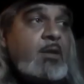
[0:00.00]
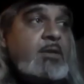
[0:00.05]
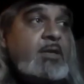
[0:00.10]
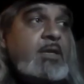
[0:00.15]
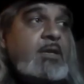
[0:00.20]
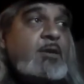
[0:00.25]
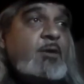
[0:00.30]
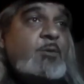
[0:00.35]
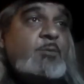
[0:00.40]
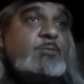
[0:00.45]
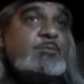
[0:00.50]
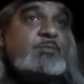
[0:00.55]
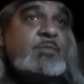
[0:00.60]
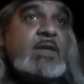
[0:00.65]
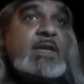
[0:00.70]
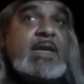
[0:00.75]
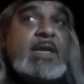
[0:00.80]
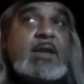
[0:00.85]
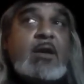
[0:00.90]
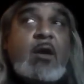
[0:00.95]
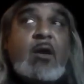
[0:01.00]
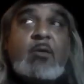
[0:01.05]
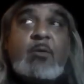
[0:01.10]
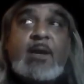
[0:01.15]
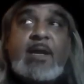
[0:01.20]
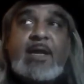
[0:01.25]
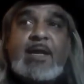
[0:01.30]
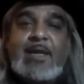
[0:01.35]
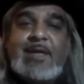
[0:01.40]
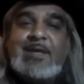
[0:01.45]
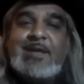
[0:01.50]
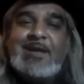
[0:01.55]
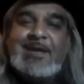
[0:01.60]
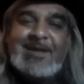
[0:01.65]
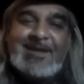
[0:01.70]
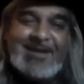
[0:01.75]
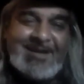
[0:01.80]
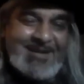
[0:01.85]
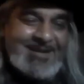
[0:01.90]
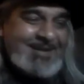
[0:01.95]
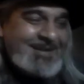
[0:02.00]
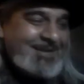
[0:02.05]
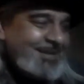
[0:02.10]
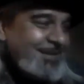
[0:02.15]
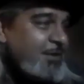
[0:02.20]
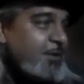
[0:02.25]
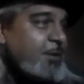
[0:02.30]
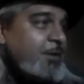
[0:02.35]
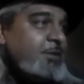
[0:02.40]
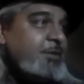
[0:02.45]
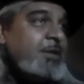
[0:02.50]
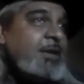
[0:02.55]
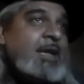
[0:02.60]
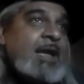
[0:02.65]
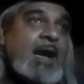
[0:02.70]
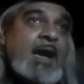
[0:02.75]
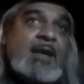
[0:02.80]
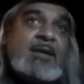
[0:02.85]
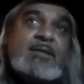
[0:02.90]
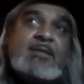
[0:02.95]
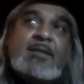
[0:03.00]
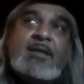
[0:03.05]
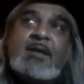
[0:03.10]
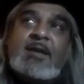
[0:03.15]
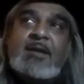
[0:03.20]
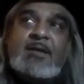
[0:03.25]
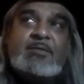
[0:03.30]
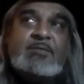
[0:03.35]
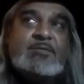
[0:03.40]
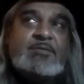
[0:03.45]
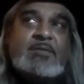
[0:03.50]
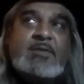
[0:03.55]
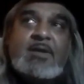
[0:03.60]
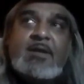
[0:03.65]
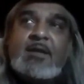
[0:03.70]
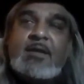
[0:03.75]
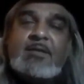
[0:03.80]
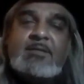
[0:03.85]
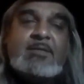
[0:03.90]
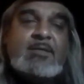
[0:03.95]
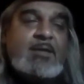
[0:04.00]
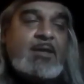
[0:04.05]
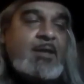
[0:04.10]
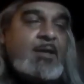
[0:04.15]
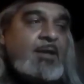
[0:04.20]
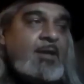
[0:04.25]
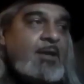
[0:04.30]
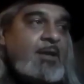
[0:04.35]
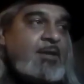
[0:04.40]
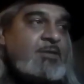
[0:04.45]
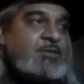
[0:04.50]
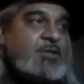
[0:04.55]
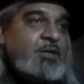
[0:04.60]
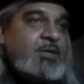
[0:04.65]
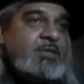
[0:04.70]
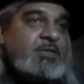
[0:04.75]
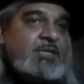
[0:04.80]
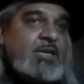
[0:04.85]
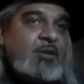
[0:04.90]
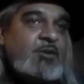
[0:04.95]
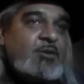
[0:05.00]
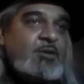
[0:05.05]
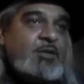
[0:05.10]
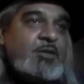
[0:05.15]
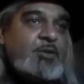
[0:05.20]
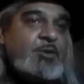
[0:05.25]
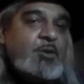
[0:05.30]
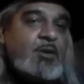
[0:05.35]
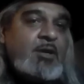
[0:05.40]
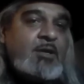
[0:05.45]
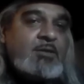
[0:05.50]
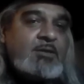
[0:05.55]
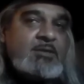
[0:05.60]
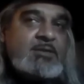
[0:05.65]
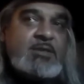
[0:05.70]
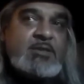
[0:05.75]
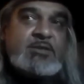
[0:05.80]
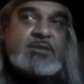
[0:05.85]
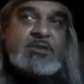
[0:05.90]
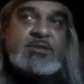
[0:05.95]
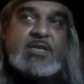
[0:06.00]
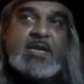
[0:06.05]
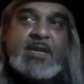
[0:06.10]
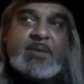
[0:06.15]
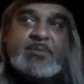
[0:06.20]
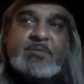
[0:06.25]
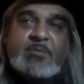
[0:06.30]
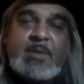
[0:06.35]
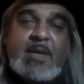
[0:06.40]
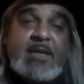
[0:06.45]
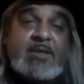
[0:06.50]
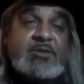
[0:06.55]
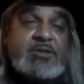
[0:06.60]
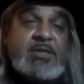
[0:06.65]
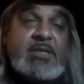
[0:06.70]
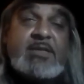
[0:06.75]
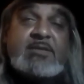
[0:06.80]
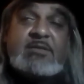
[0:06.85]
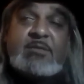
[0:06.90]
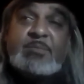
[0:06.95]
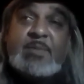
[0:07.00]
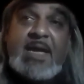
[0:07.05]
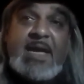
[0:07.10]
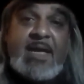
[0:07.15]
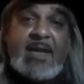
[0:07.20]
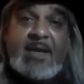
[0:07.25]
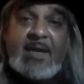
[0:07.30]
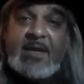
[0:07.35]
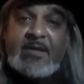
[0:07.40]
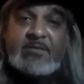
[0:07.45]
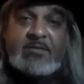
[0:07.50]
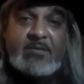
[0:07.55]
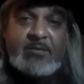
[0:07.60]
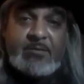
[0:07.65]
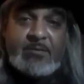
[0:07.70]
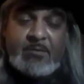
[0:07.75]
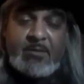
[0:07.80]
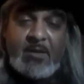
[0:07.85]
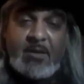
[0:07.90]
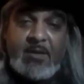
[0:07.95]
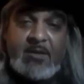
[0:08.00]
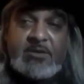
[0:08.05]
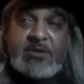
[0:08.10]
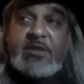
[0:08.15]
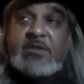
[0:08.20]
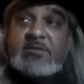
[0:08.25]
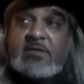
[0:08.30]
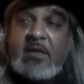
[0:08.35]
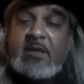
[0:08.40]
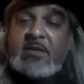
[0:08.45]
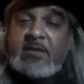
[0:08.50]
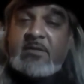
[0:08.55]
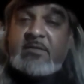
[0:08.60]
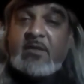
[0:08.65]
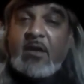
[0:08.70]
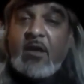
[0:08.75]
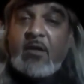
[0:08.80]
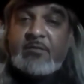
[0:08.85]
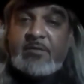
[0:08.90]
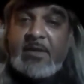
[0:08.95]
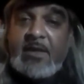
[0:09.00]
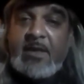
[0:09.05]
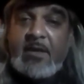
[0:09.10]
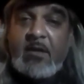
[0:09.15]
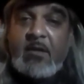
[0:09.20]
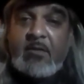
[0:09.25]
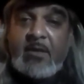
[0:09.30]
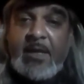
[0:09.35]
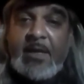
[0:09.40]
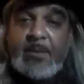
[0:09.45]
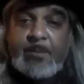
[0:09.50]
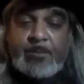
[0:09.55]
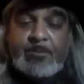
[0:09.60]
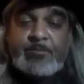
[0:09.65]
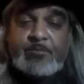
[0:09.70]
you know, the NRA, you gotta love the Attorney General of New York, Letitia James, man. She is a badass, dude. She's gonna dissolve the NRA.